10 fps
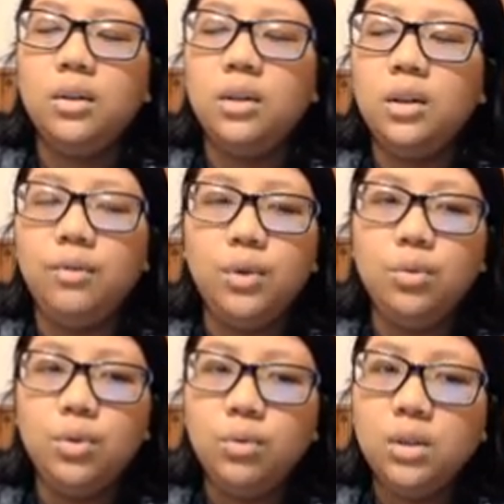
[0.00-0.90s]
if you
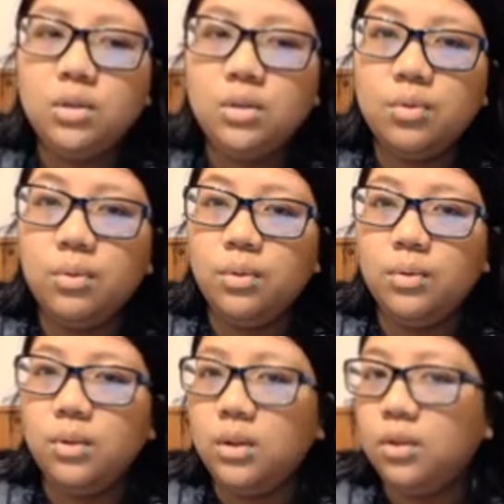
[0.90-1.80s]
do this
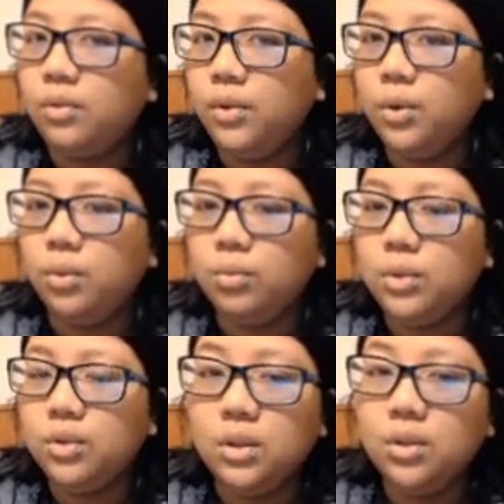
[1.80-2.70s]
through your phone, which
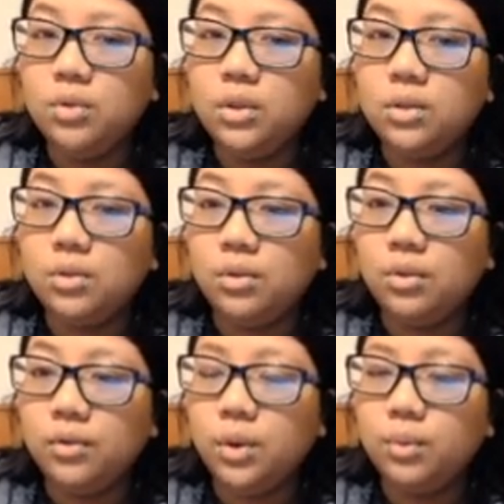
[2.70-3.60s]
you can do this through your
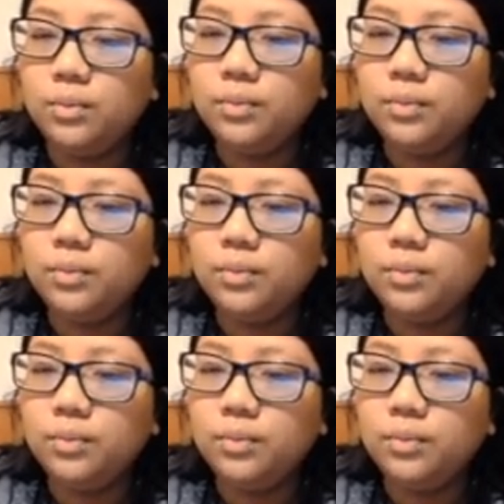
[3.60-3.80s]
phone,